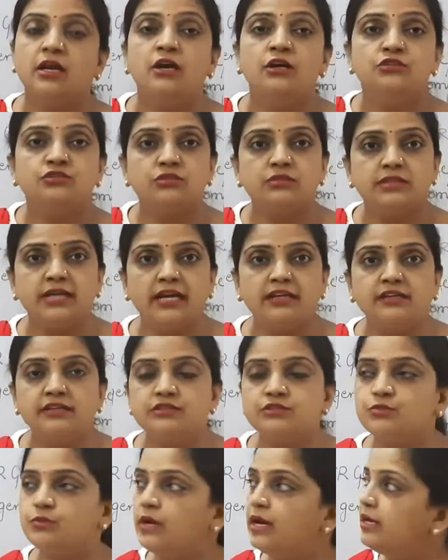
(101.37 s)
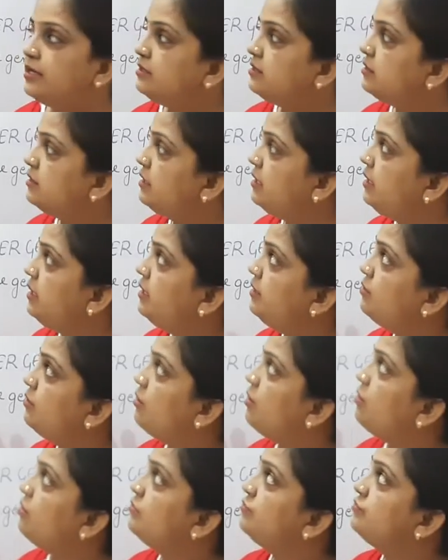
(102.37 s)
So that is why the need
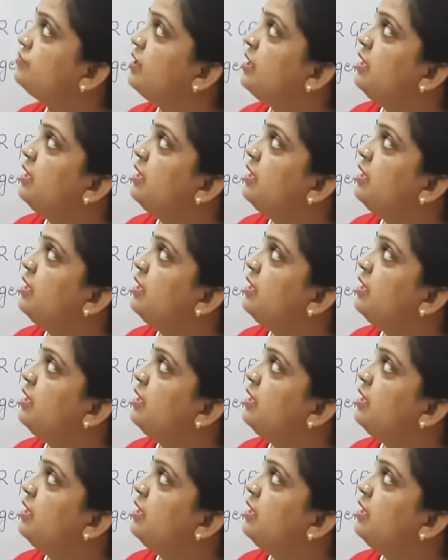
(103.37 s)
of